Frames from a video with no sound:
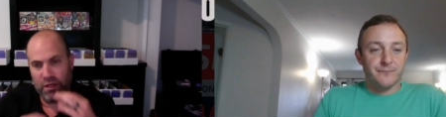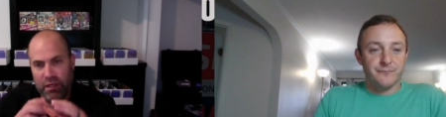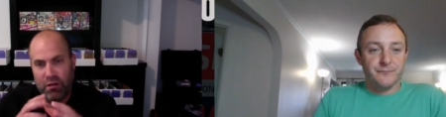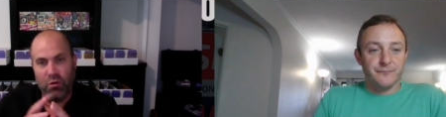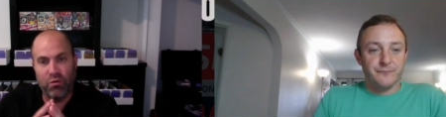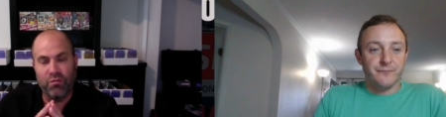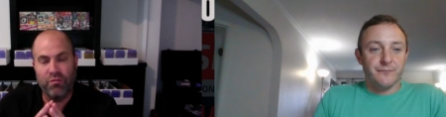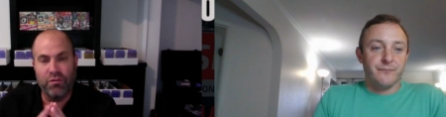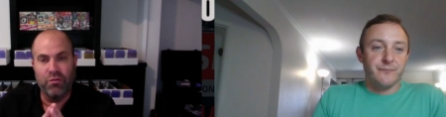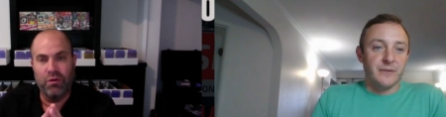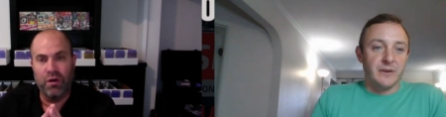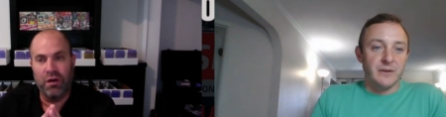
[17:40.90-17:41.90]
Speaker 1: get a hold of
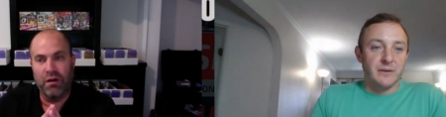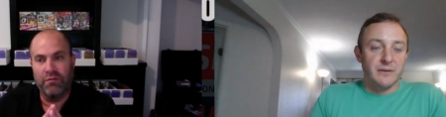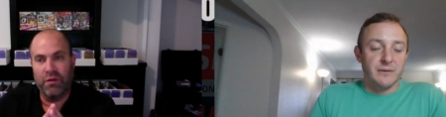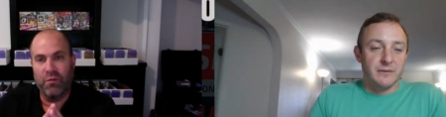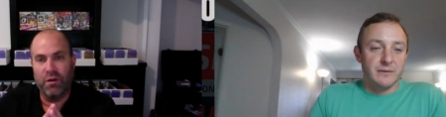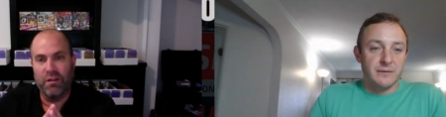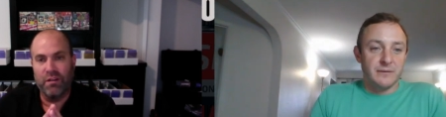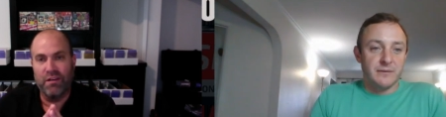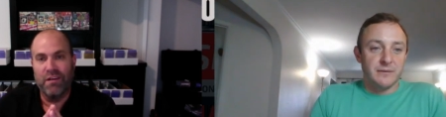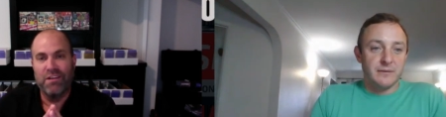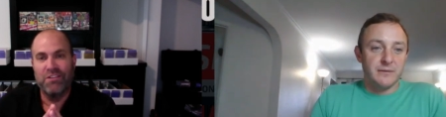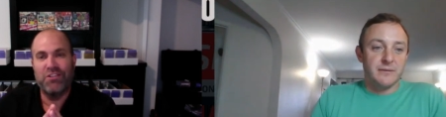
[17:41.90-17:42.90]
you uh, if they wanted to
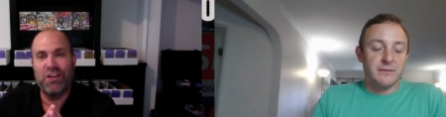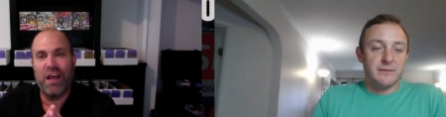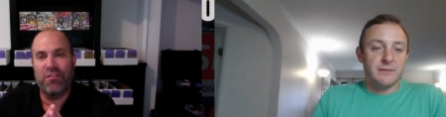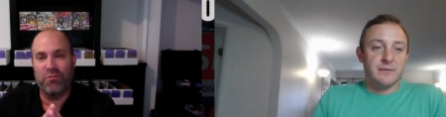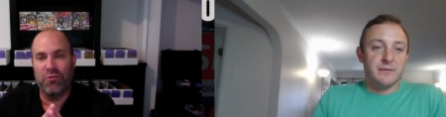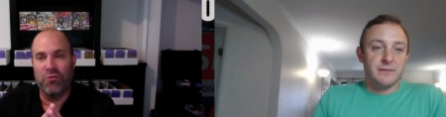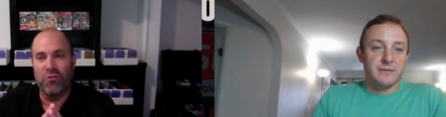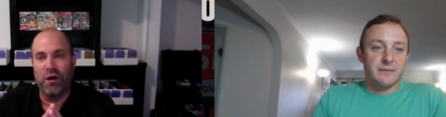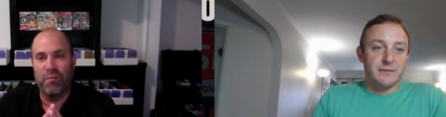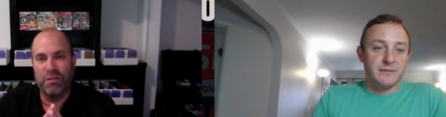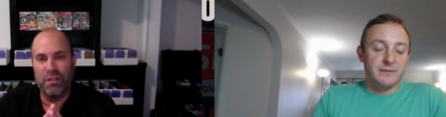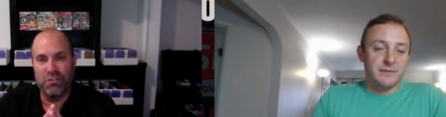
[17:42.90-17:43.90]
chat through
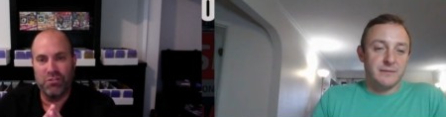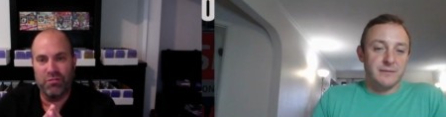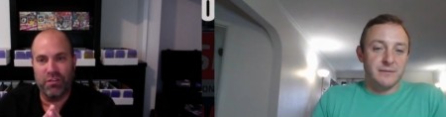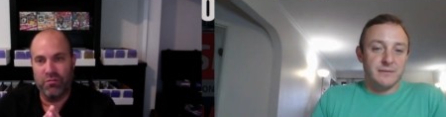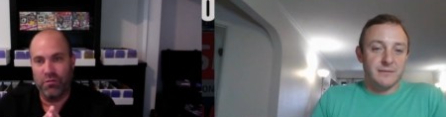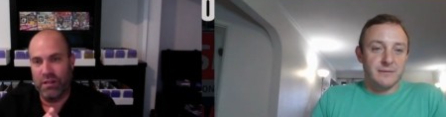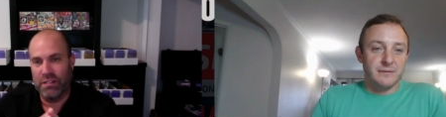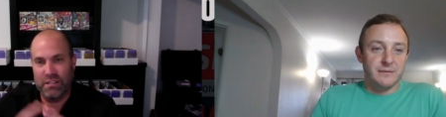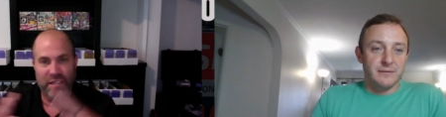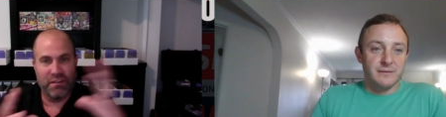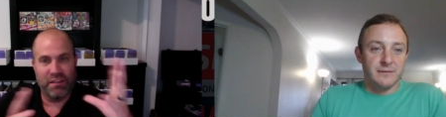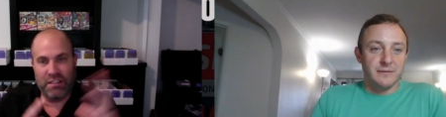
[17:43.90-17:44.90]
uh, potential
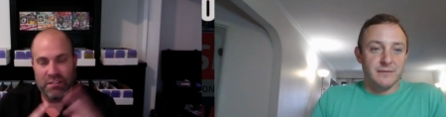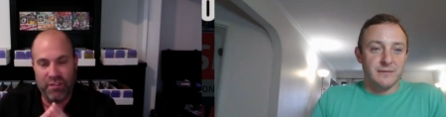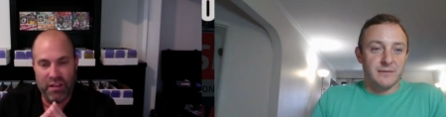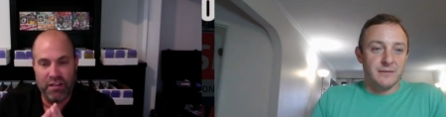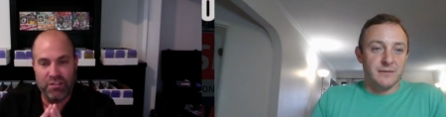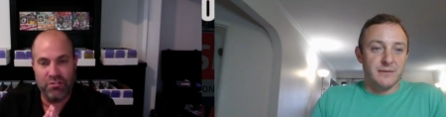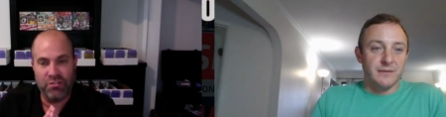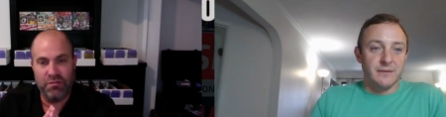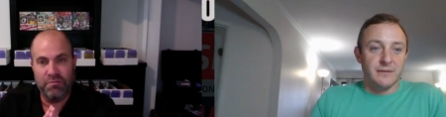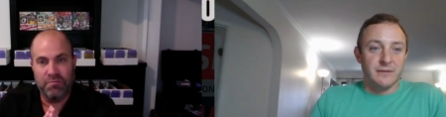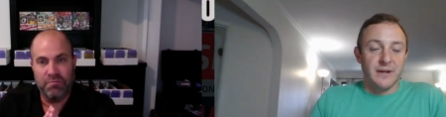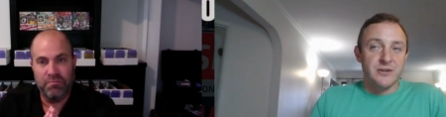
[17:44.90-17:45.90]
fundraising and things of that nature?
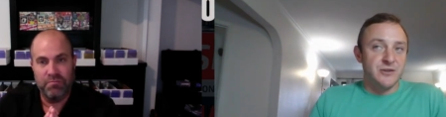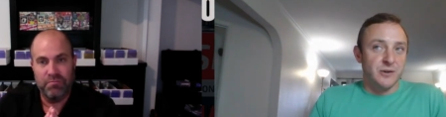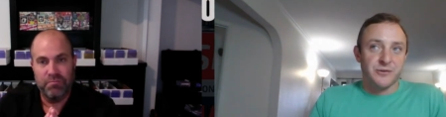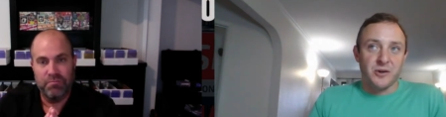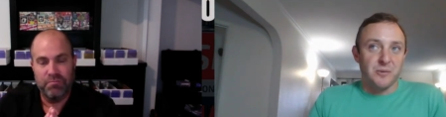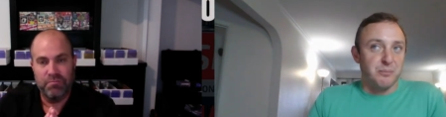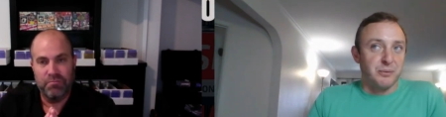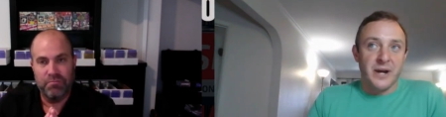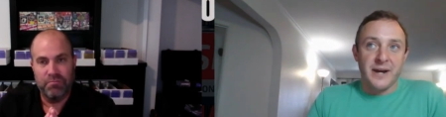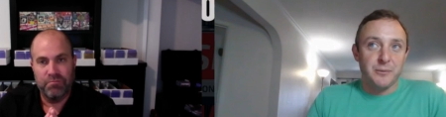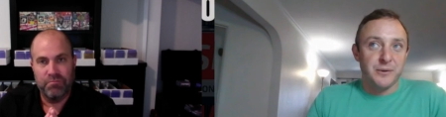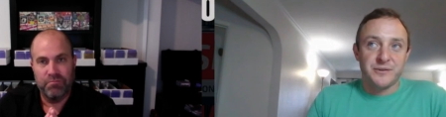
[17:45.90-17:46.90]
Speaker 2: Yeah, sure. So
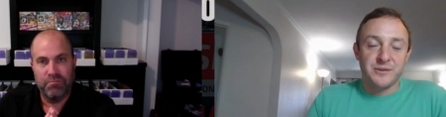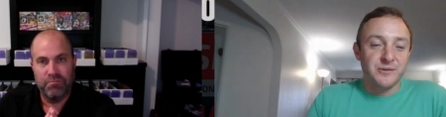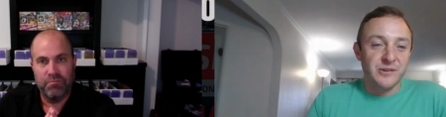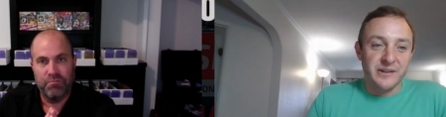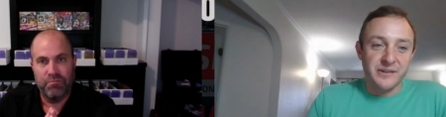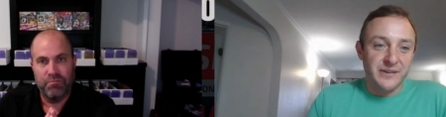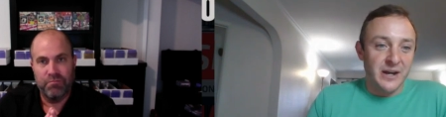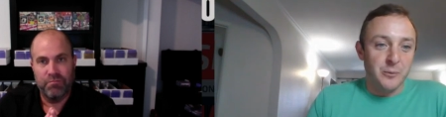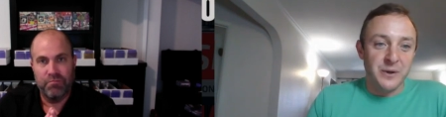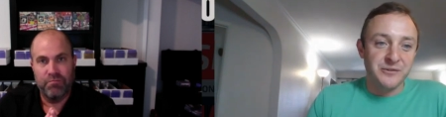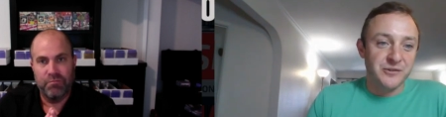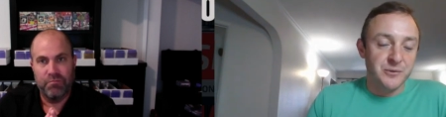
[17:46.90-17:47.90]
Brett with two T's at
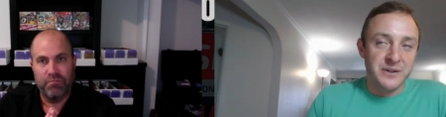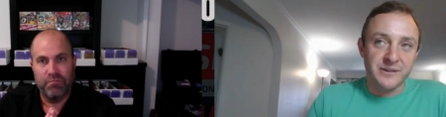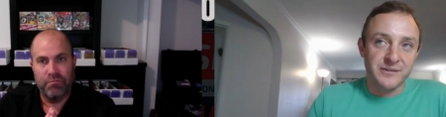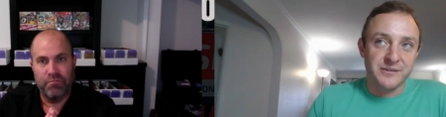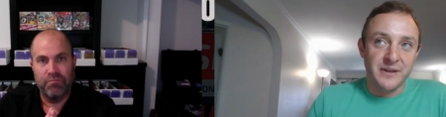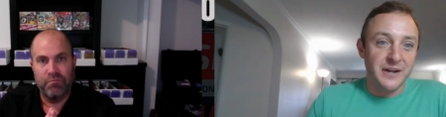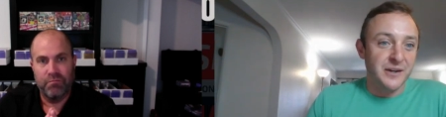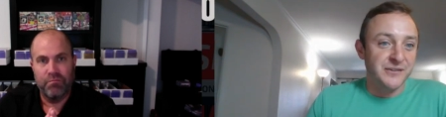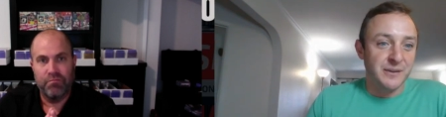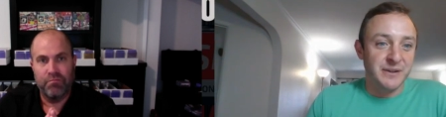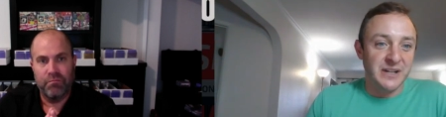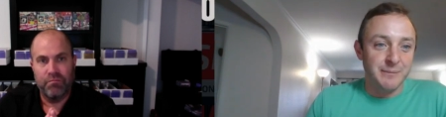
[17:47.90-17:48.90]
WinStreakz. Uh, you can
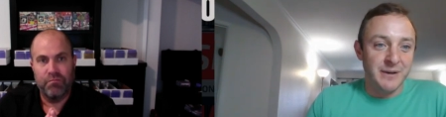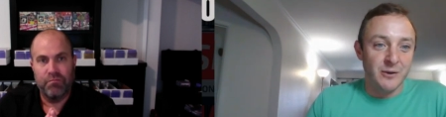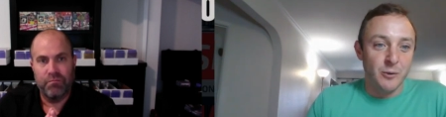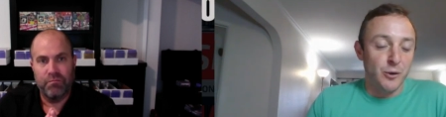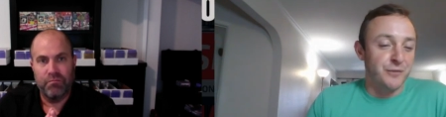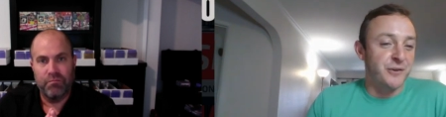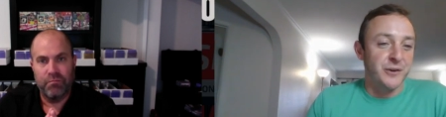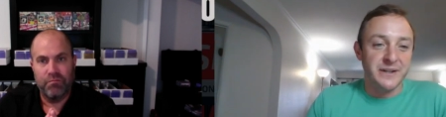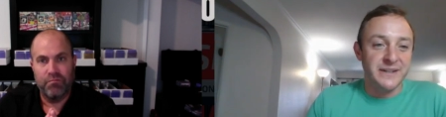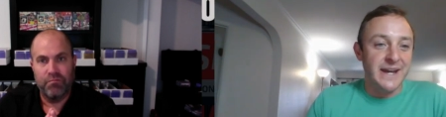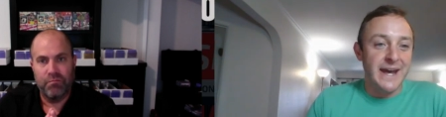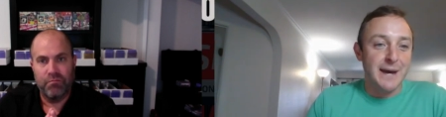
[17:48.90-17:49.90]
send me an email, or if you're
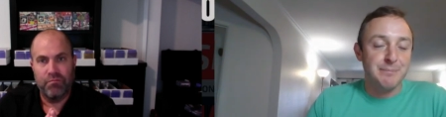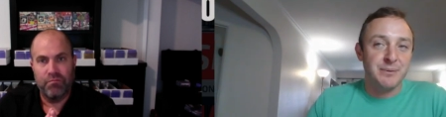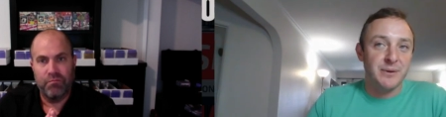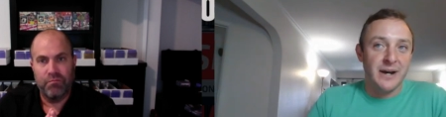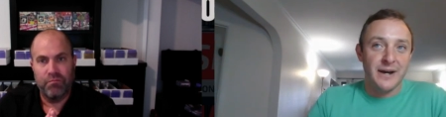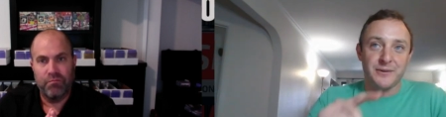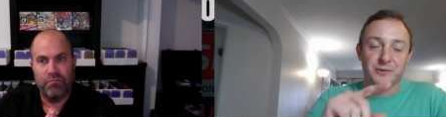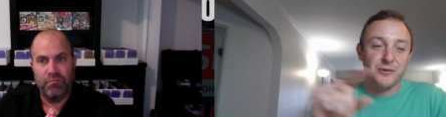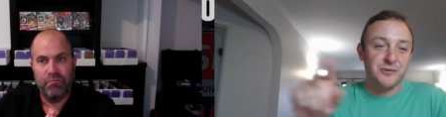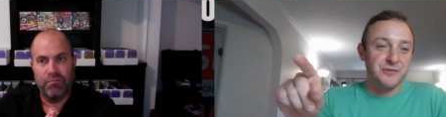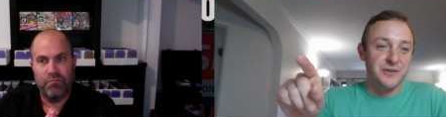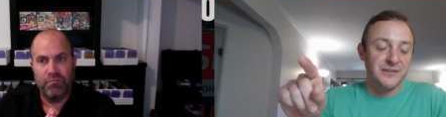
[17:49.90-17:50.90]
in the app, uh, there's
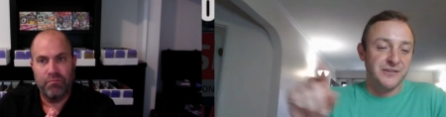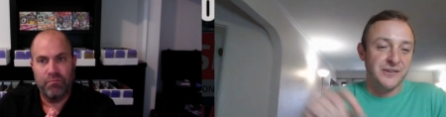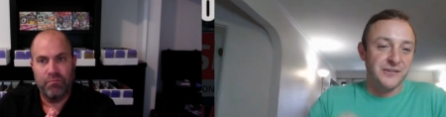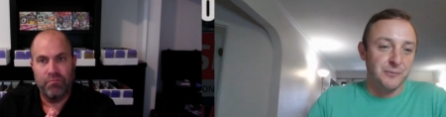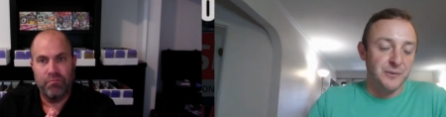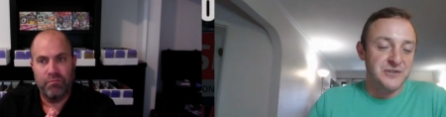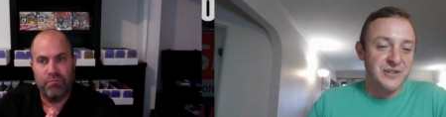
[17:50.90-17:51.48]
this thing that says reach